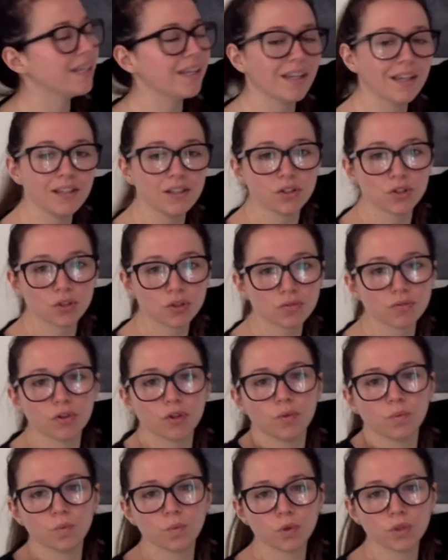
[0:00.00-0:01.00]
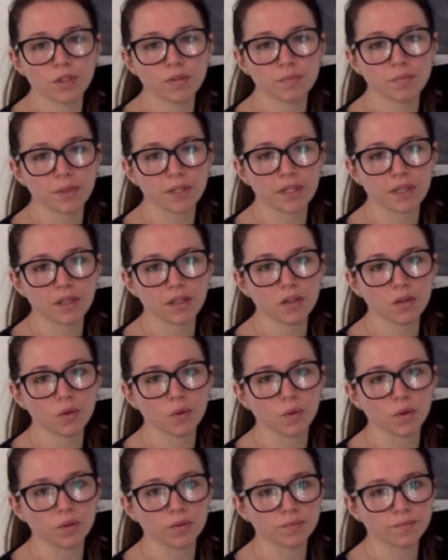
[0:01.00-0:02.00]
each group wouldn't be
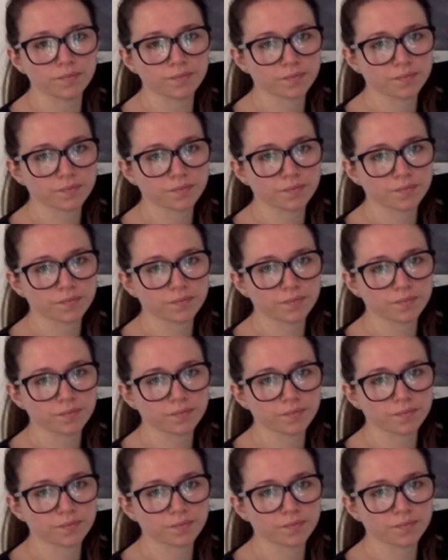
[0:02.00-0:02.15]
equal.